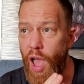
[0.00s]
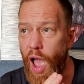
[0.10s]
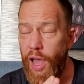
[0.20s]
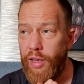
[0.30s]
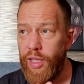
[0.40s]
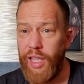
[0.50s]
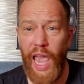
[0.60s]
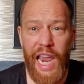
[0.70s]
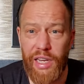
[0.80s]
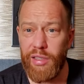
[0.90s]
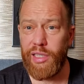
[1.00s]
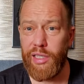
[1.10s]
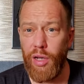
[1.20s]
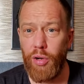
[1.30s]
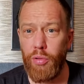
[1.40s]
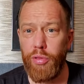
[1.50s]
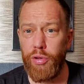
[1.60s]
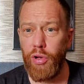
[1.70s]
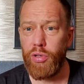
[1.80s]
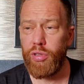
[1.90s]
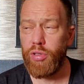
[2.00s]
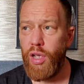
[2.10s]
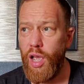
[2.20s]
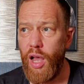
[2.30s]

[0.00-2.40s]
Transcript: and the cadence is unorthodox